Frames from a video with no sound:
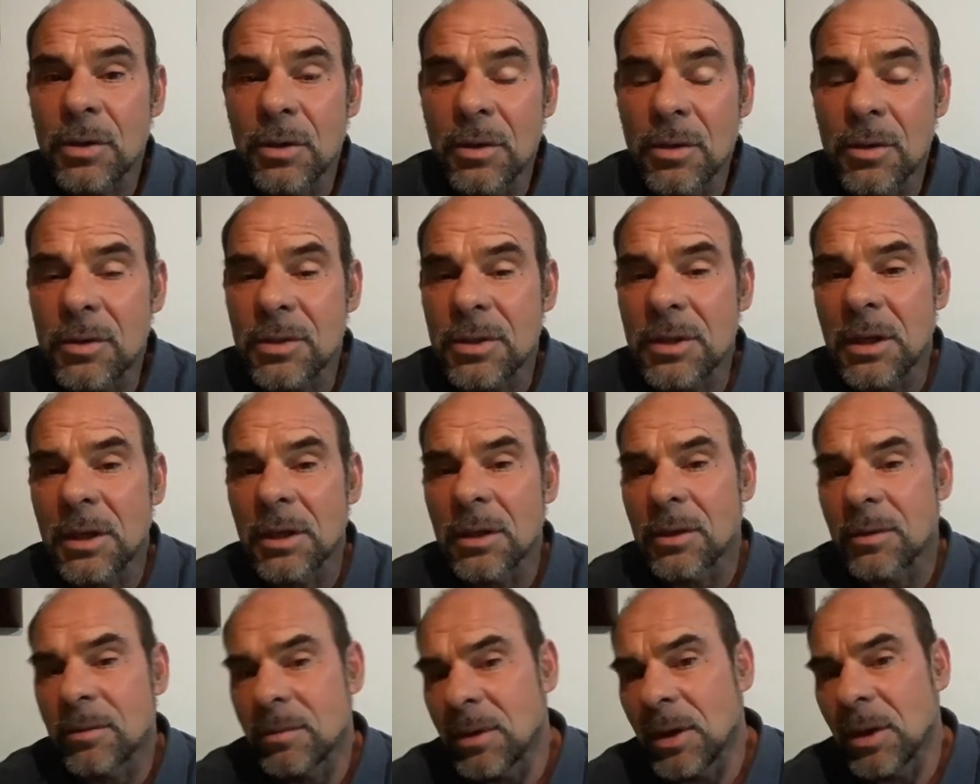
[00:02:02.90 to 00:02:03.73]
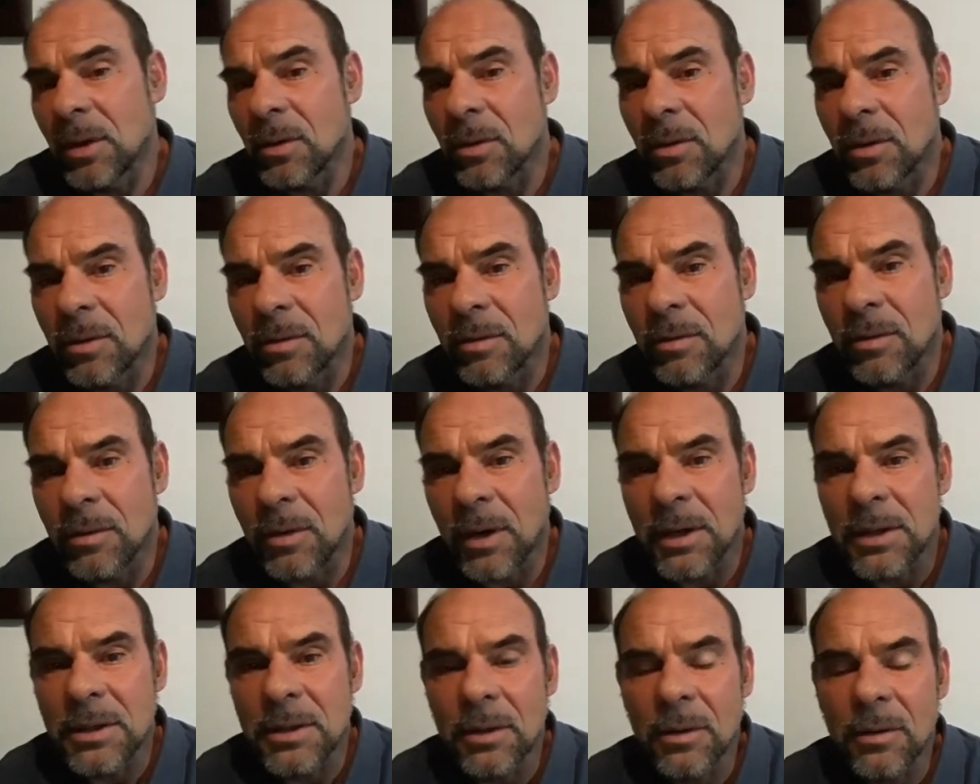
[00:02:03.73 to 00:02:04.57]
you do see a
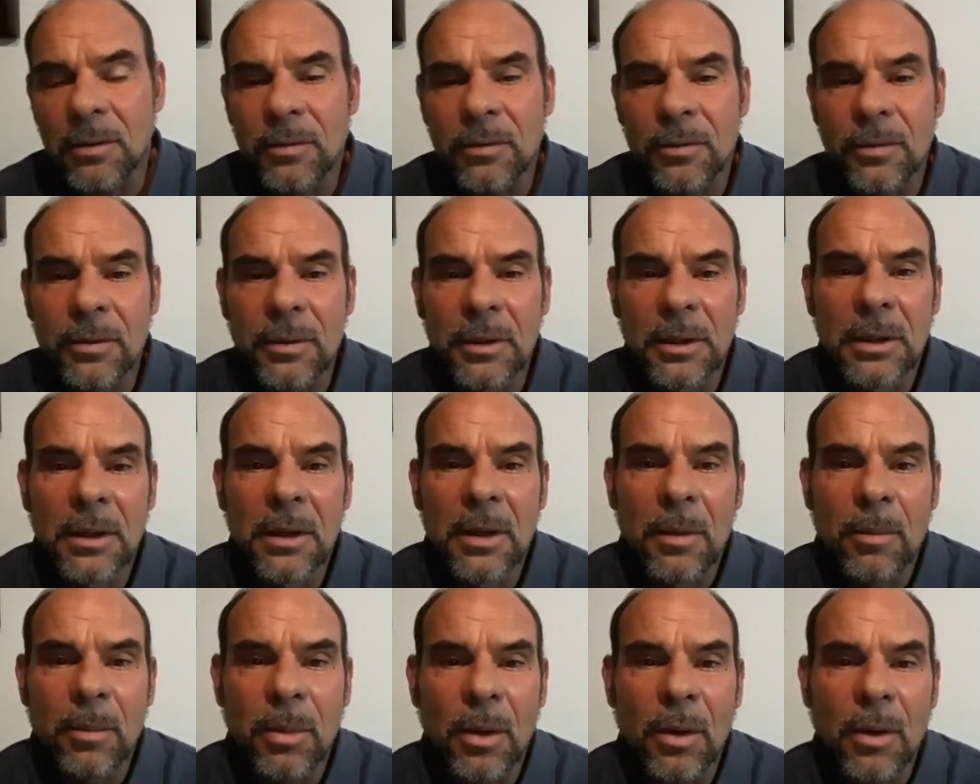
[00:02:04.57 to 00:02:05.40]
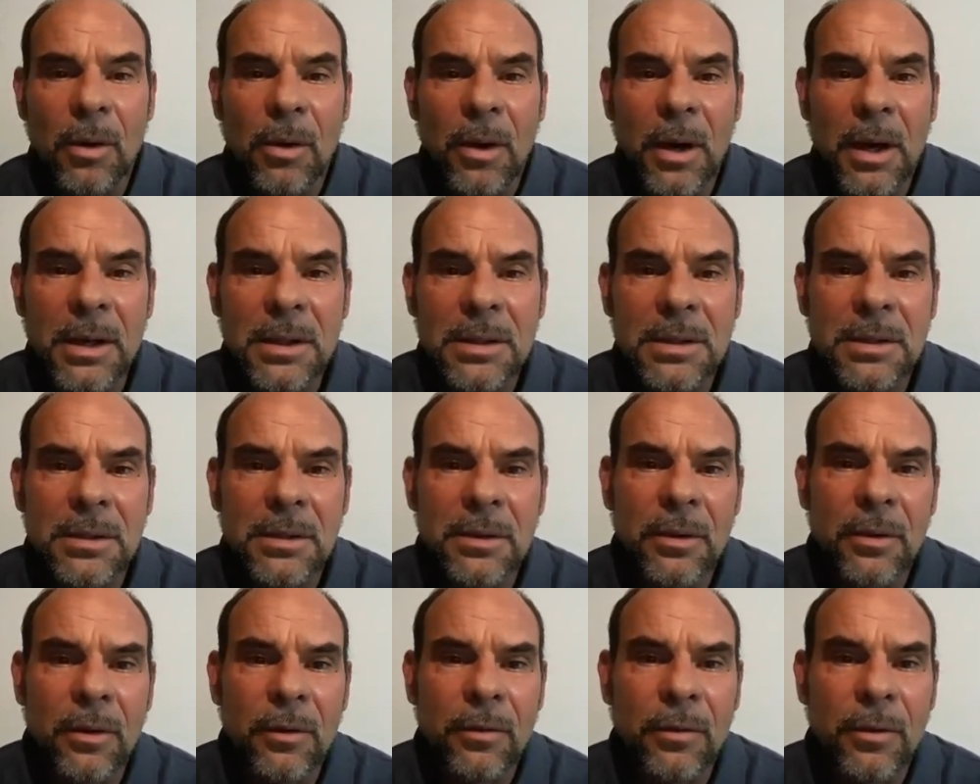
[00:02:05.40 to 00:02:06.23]
great deal of progress
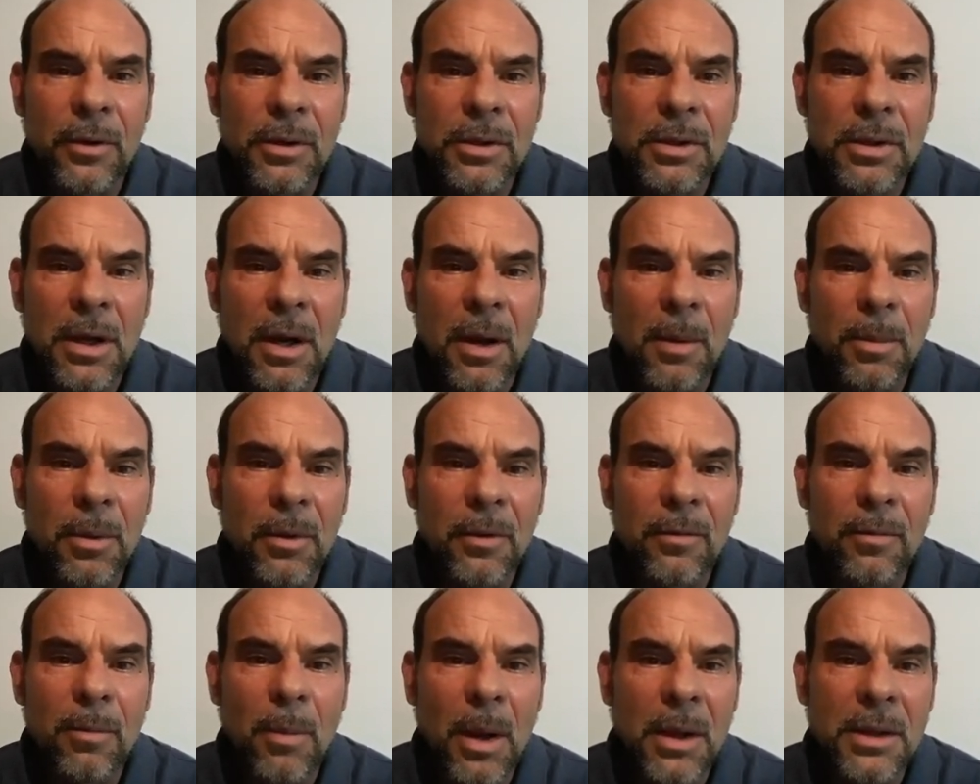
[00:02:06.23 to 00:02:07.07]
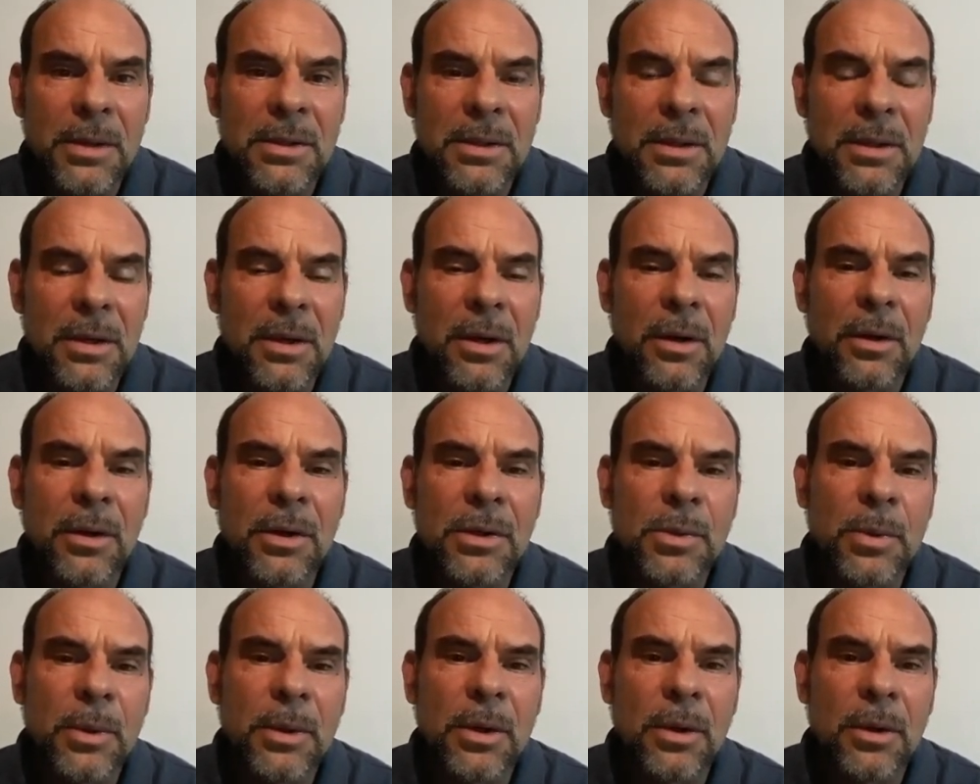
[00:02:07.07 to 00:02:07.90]
your first couple of months and
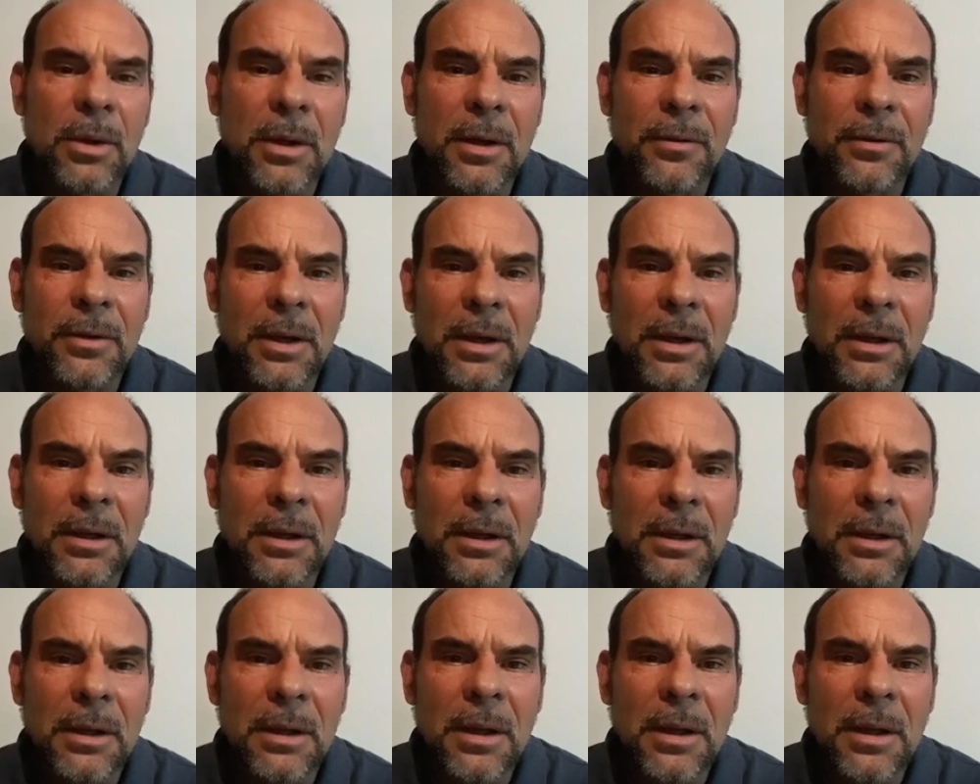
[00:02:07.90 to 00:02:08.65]
years when you're lifting,